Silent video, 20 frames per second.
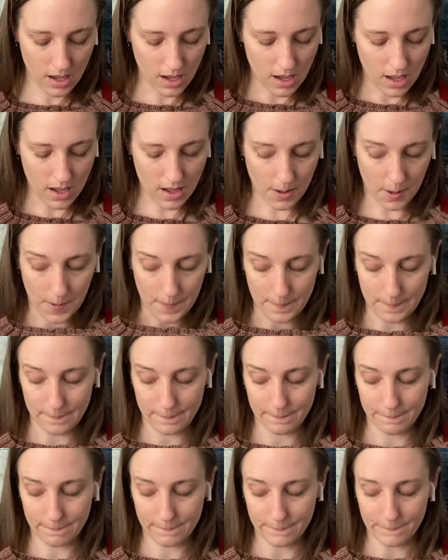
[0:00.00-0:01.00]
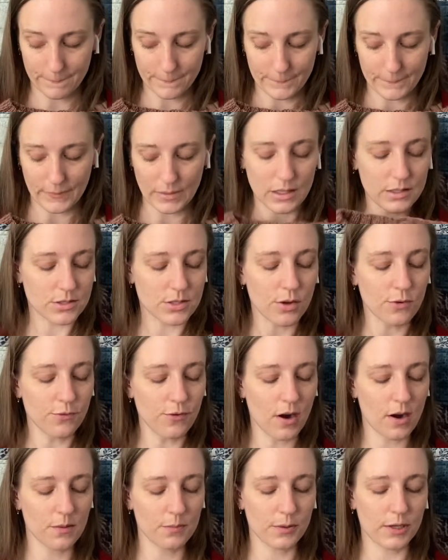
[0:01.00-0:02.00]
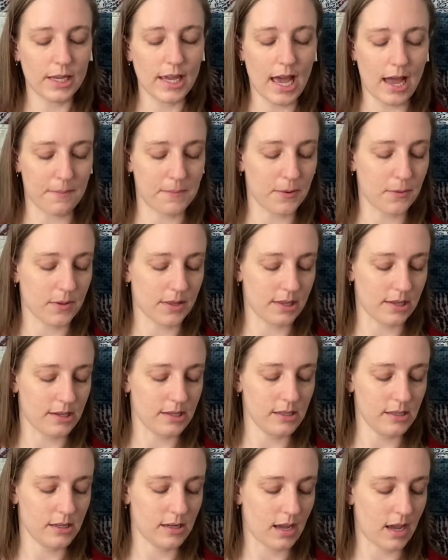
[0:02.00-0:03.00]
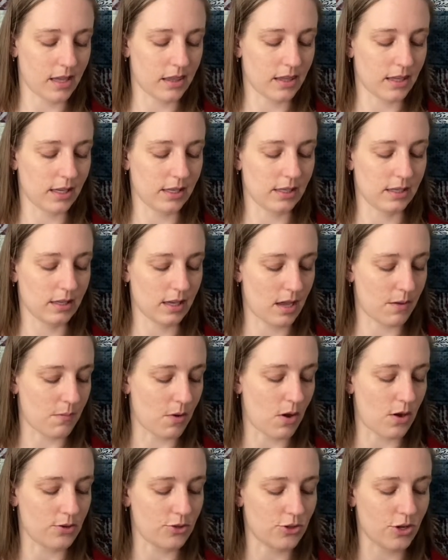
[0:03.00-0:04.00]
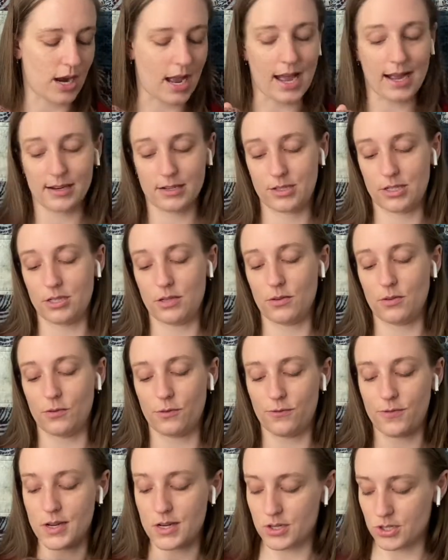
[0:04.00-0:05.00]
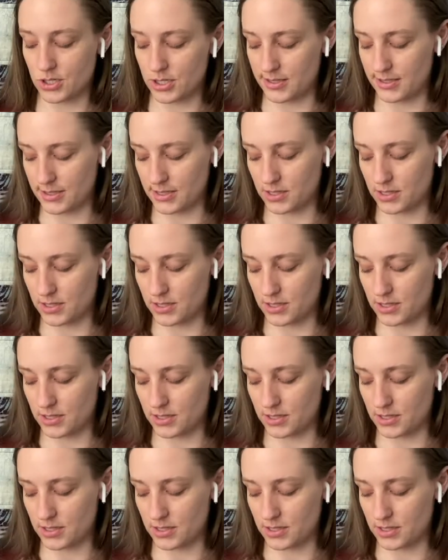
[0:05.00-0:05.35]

um, so far I'm pretty happy with it. I think I'm on track to finish this